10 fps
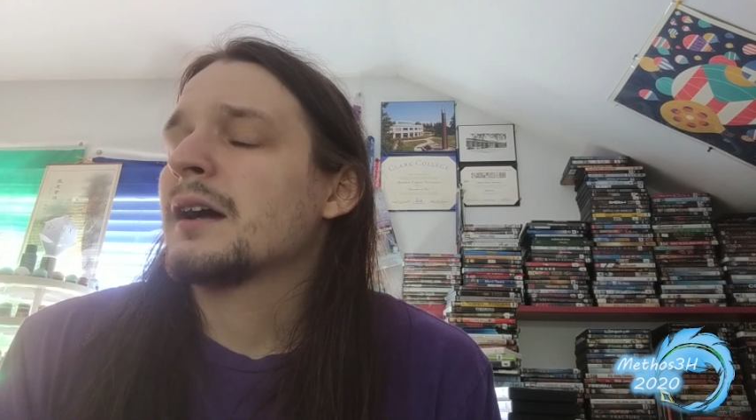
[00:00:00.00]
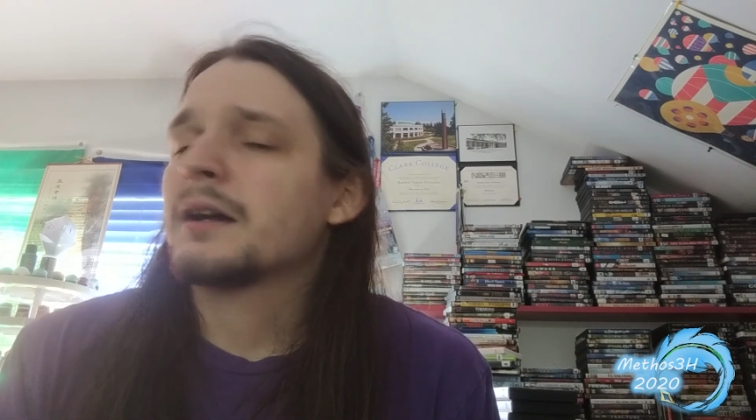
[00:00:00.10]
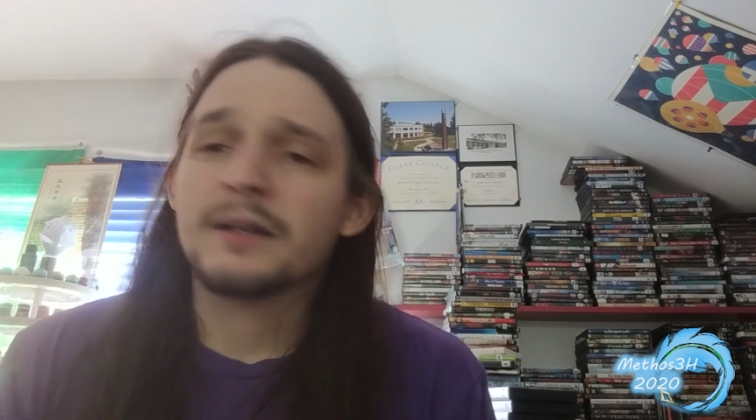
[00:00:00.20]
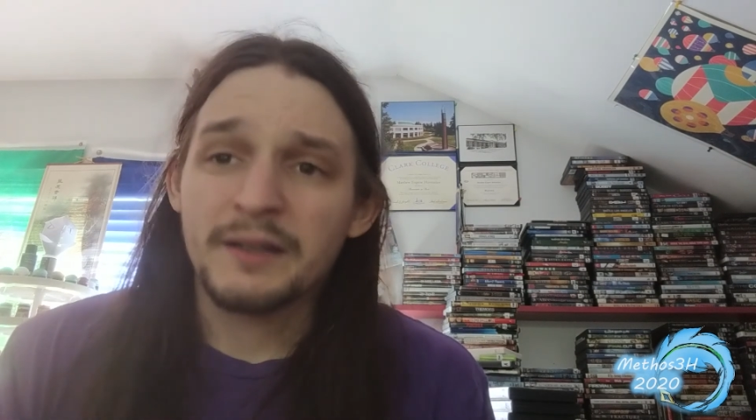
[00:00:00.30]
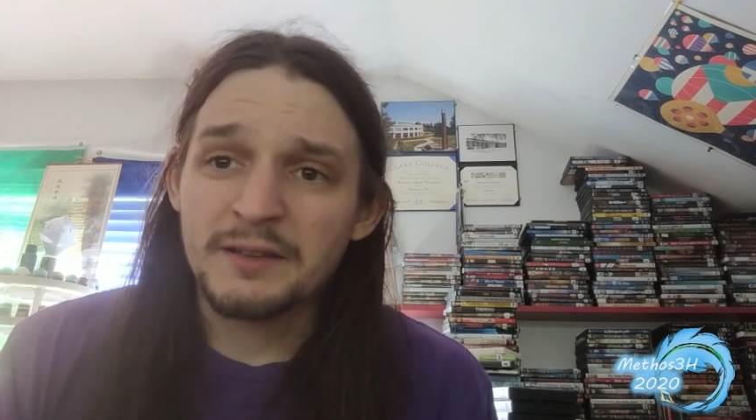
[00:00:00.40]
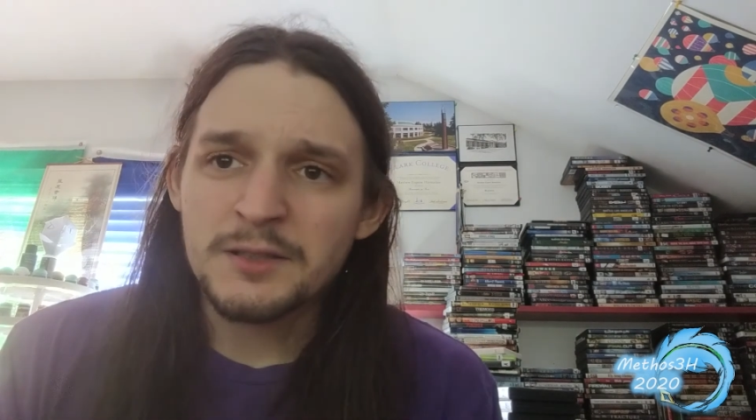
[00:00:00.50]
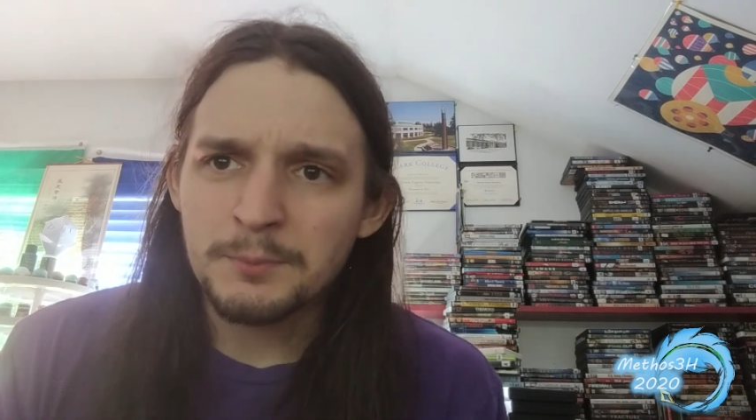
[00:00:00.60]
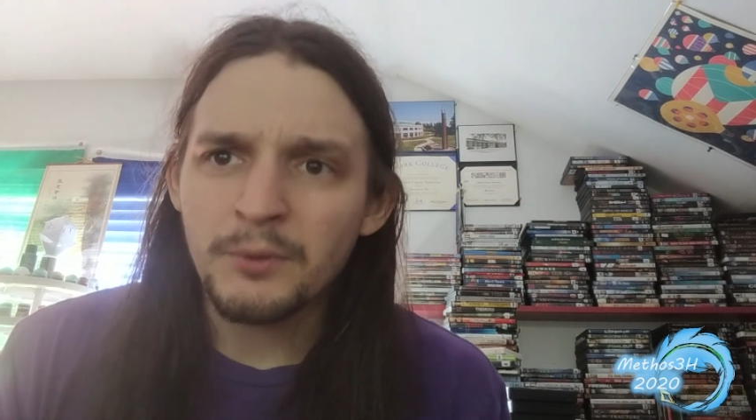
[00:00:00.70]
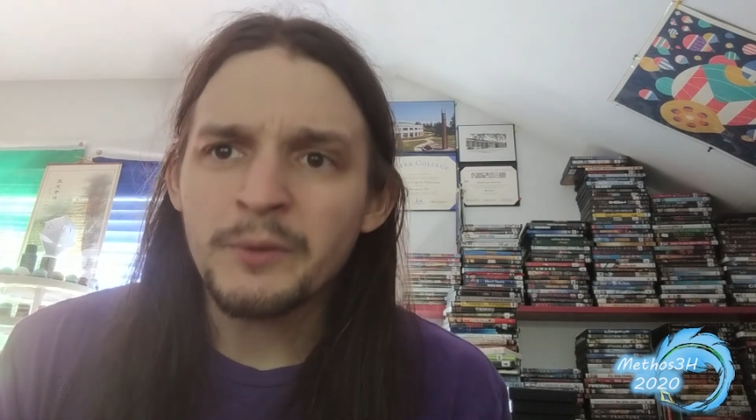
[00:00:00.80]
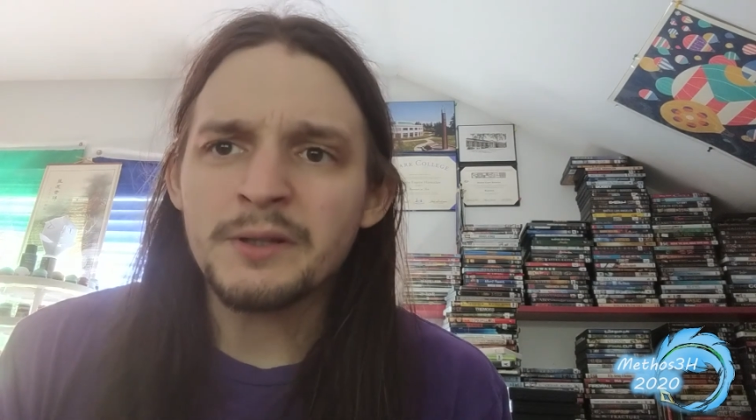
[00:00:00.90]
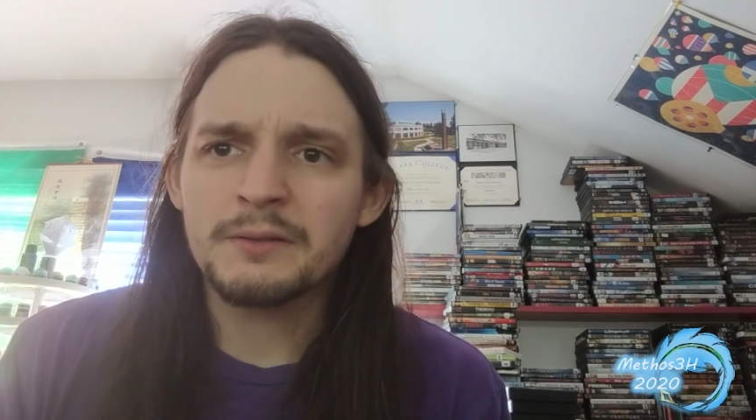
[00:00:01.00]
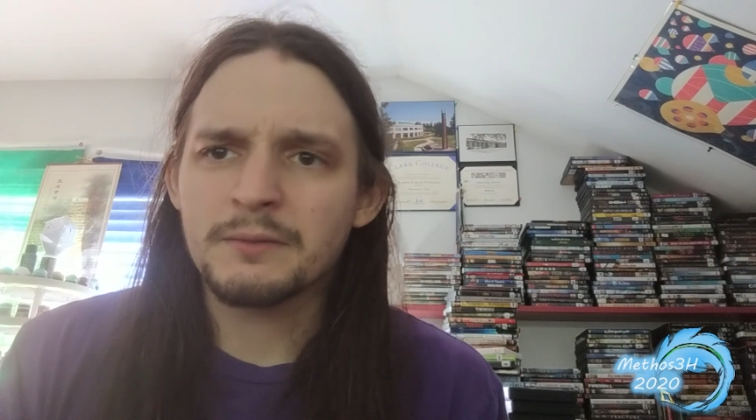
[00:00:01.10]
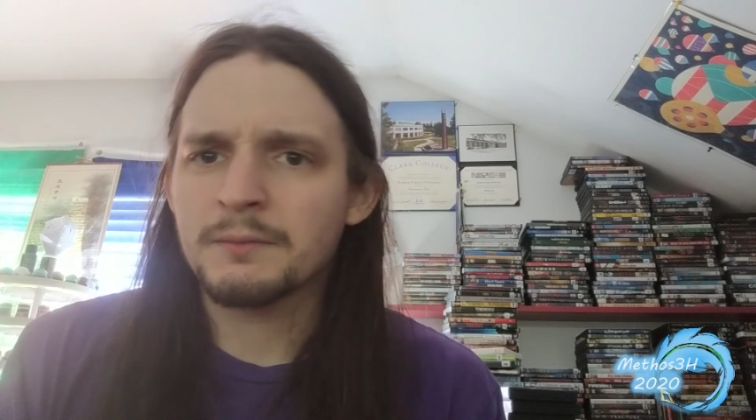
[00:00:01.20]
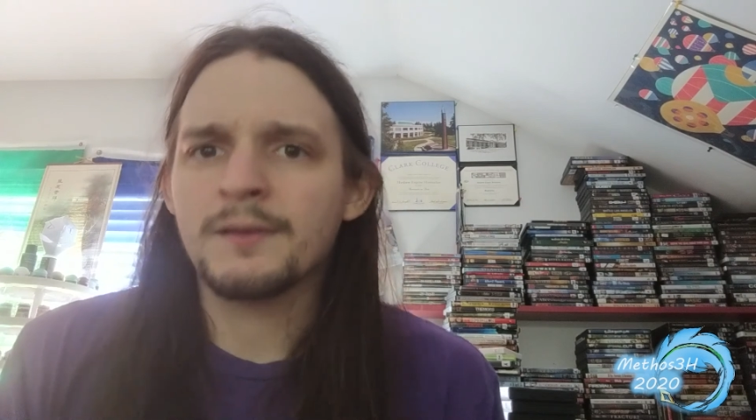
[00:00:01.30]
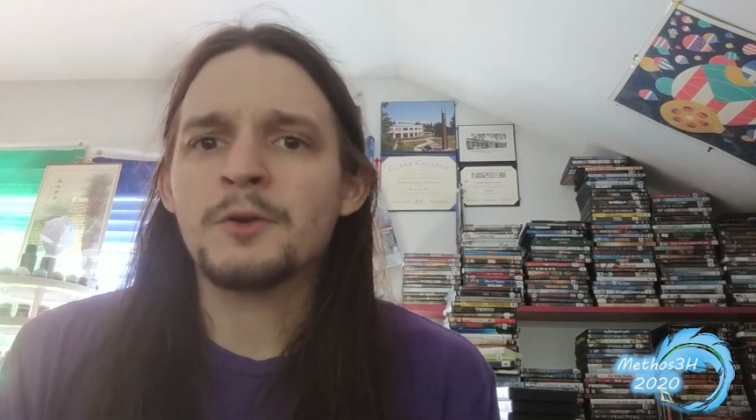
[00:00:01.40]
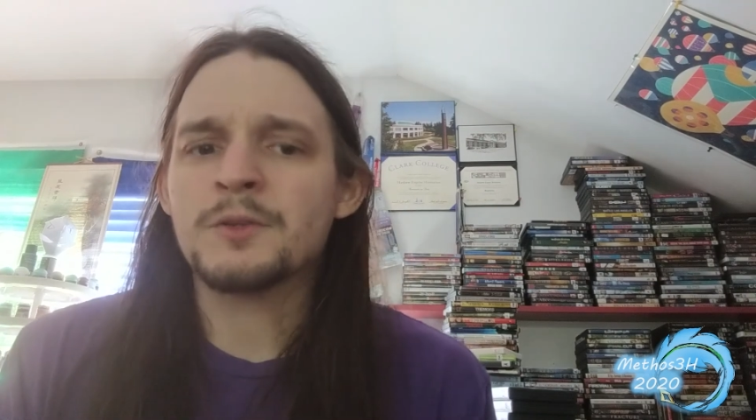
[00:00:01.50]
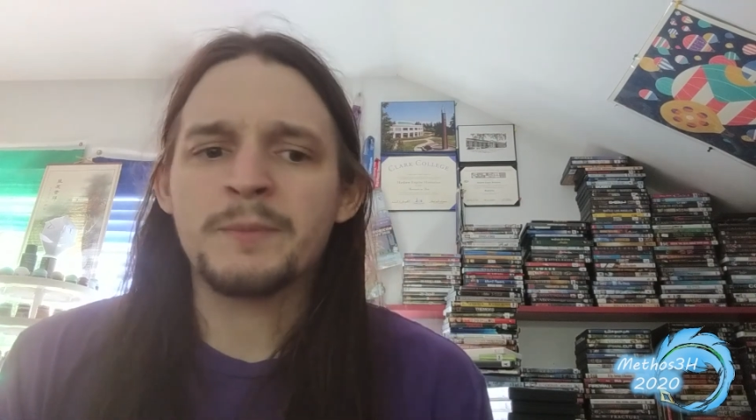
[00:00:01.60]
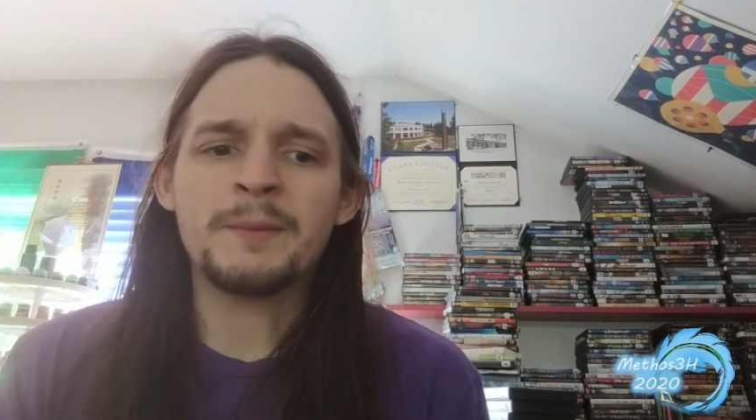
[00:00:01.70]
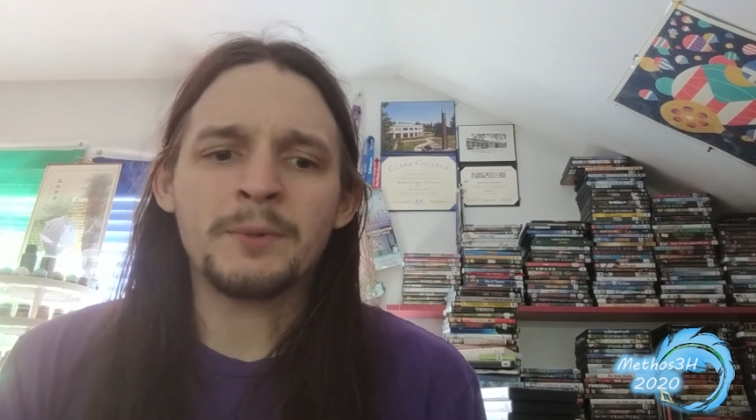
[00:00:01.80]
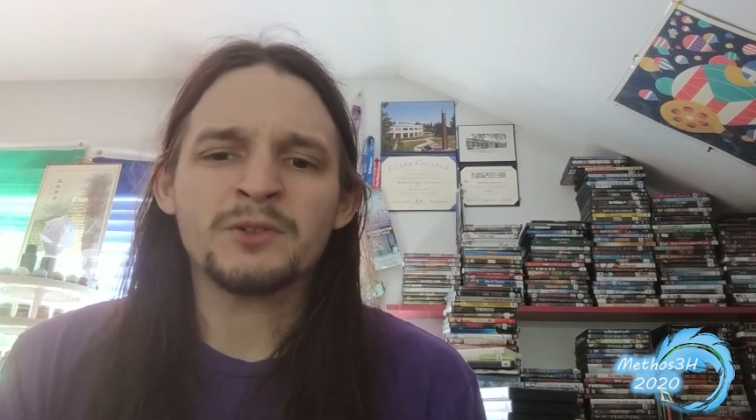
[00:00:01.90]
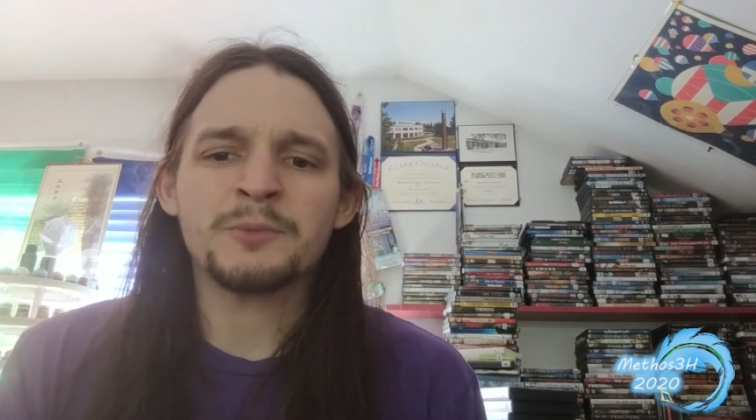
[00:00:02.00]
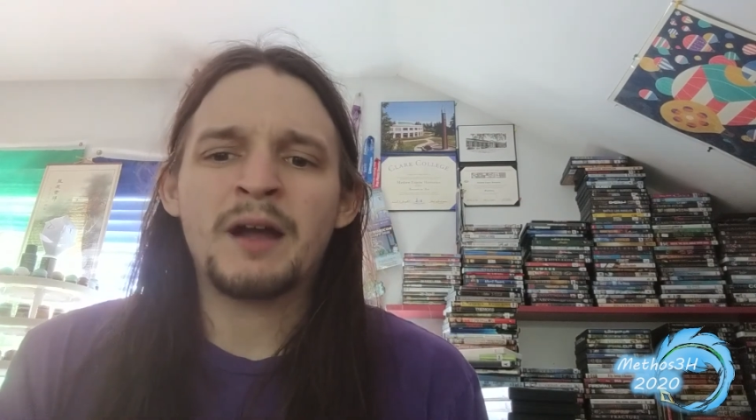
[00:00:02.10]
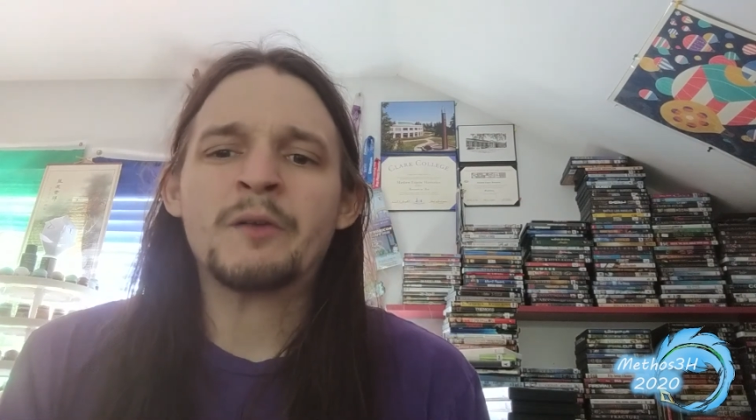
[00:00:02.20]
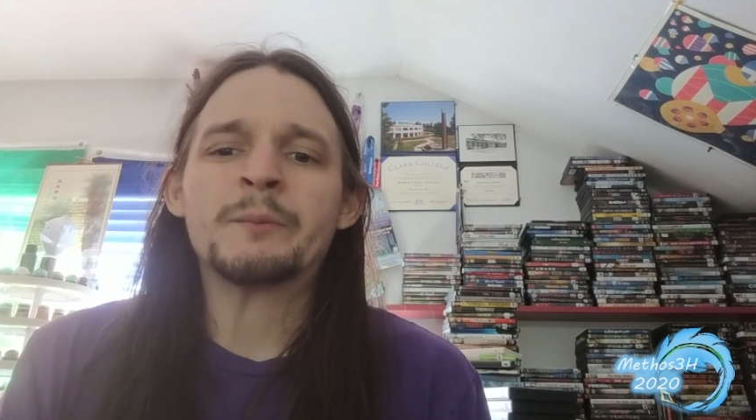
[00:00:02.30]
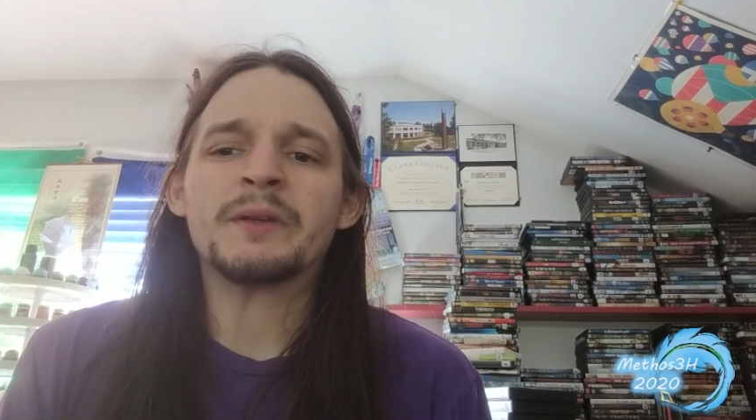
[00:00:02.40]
I exploit those people around